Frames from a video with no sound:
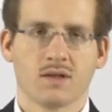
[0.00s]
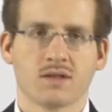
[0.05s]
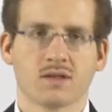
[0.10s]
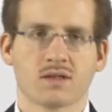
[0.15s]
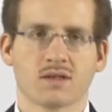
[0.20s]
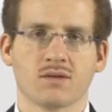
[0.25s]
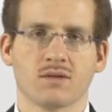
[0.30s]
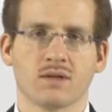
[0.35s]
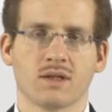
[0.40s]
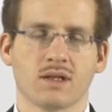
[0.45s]

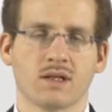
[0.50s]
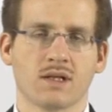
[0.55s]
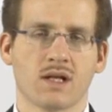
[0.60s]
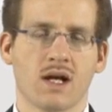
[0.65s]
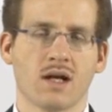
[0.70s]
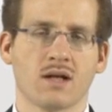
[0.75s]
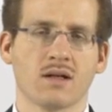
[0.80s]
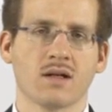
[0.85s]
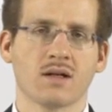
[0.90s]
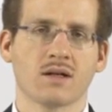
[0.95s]
So in
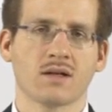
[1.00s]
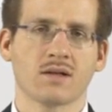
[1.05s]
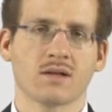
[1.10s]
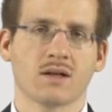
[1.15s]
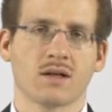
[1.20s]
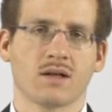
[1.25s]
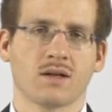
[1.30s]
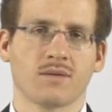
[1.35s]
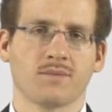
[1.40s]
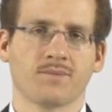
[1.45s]

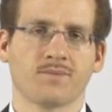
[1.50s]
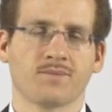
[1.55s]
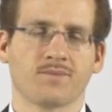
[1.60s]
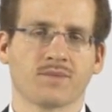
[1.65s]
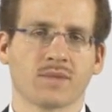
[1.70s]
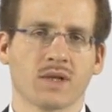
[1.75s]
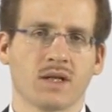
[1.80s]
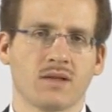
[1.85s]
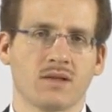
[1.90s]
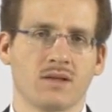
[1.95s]
Erlang,
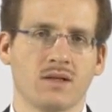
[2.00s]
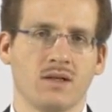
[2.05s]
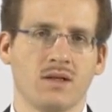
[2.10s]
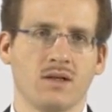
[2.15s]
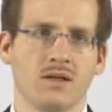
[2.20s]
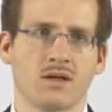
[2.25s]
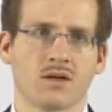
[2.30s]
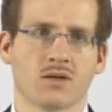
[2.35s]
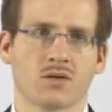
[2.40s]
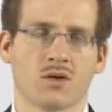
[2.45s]

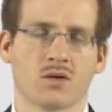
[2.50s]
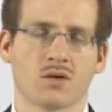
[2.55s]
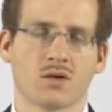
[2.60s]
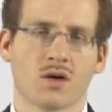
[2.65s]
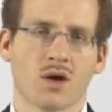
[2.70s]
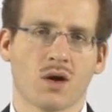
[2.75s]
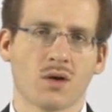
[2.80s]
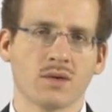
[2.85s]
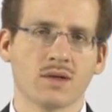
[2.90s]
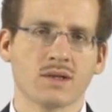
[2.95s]
the
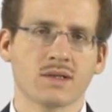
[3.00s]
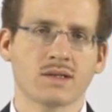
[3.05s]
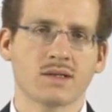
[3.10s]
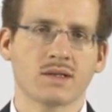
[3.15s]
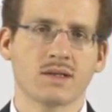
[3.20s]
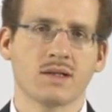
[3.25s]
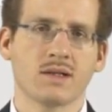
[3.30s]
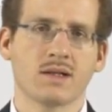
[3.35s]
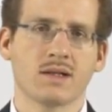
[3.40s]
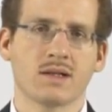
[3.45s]

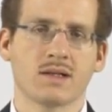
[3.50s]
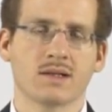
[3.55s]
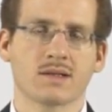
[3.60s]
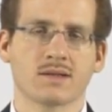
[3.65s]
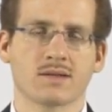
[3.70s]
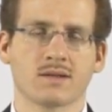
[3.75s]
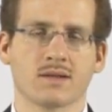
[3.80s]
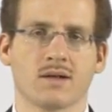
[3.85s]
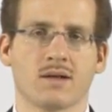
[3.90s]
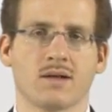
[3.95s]
concurrency
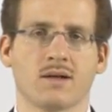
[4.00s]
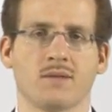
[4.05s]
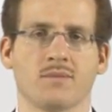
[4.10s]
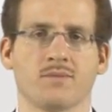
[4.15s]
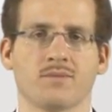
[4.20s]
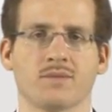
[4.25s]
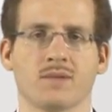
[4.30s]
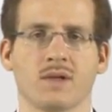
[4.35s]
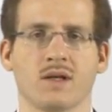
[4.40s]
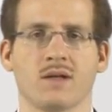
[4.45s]
is
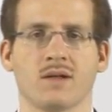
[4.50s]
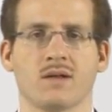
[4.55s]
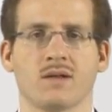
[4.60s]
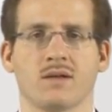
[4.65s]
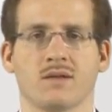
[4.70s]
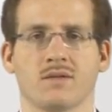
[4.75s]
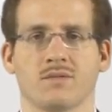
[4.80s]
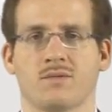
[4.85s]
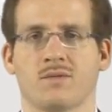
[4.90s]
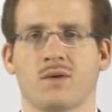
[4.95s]

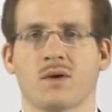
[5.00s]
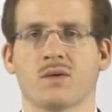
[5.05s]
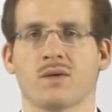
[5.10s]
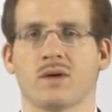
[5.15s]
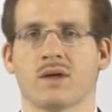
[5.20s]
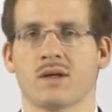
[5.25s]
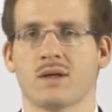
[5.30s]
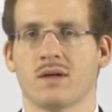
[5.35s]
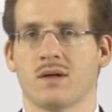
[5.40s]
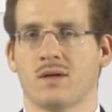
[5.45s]

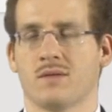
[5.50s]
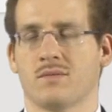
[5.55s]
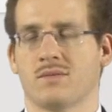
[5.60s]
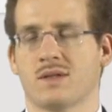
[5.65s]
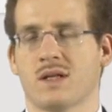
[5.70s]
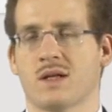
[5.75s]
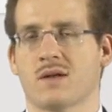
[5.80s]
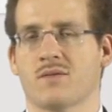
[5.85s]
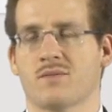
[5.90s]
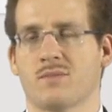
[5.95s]
following a
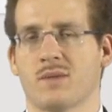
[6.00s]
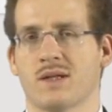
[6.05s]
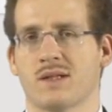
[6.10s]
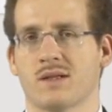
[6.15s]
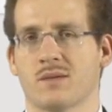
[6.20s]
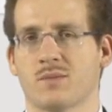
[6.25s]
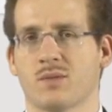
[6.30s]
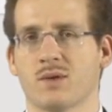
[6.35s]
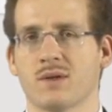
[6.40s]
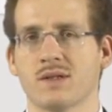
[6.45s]
set of
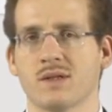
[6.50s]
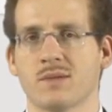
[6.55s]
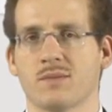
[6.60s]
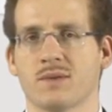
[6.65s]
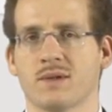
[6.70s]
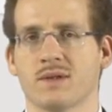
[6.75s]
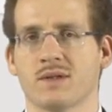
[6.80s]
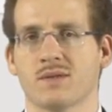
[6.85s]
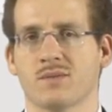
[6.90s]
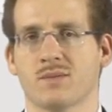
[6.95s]
basic
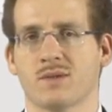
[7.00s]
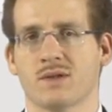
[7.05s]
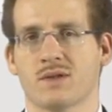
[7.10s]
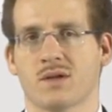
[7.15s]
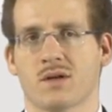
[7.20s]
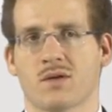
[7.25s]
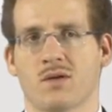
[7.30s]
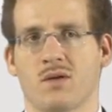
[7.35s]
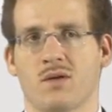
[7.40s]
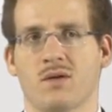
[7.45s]
principles which
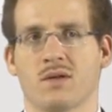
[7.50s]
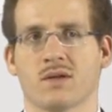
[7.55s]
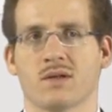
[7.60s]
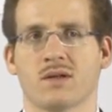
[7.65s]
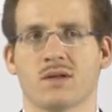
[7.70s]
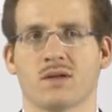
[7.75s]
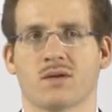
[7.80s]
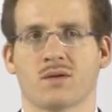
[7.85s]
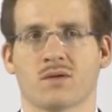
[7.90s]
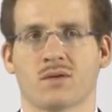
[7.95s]
are called
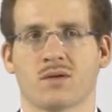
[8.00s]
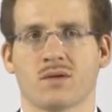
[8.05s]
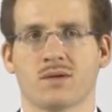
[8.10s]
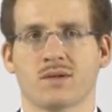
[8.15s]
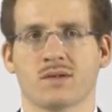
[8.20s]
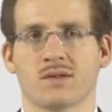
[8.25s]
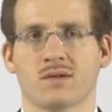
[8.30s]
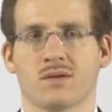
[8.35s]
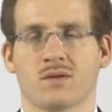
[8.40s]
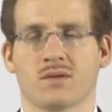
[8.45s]
the
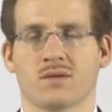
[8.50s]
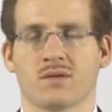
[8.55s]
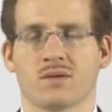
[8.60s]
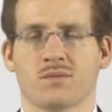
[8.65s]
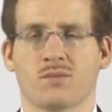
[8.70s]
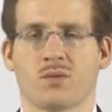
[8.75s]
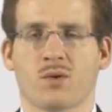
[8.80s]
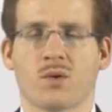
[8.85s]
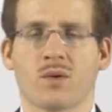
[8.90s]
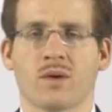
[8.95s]

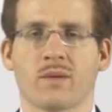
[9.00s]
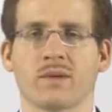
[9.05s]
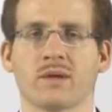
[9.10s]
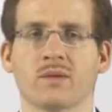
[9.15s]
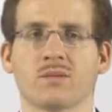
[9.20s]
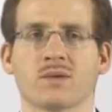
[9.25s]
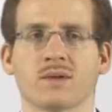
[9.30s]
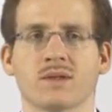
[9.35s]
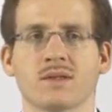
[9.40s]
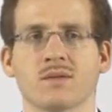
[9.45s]
concurrency-oriented
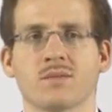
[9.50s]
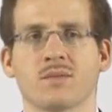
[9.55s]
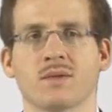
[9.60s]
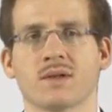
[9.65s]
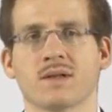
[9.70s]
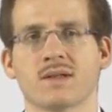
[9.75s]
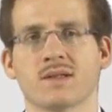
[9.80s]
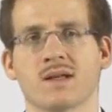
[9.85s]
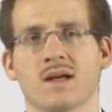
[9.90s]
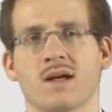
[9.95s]
programming
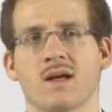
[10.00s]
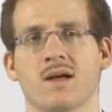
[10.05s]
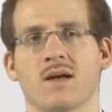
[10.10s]
principles.